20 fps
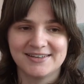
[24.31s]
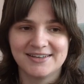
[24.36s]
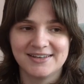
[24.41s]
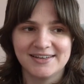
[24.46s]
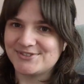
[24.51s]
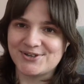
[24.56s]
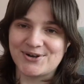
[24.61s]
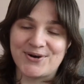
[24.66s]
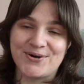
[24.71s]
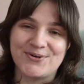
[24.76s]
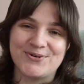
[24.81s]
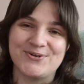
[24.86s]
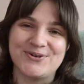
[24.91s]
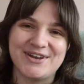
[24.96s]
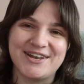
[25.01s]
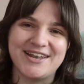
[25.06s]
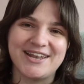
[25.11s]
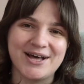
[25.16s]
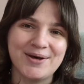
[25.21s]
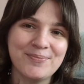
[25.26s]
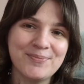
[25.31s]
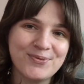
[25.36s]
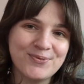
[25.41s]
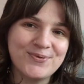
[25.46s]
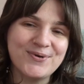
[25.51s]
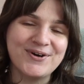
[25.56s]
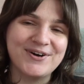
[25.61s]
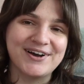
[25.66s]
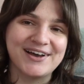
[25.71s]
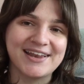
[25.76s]
So number
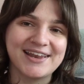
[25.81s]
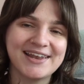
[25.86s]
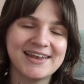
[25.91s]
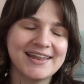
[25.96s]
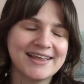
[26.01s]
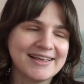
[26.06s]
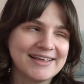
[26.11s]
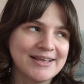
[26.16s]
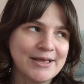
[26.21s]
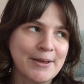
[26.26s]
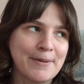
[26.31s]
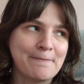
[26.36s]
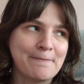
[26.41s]
one,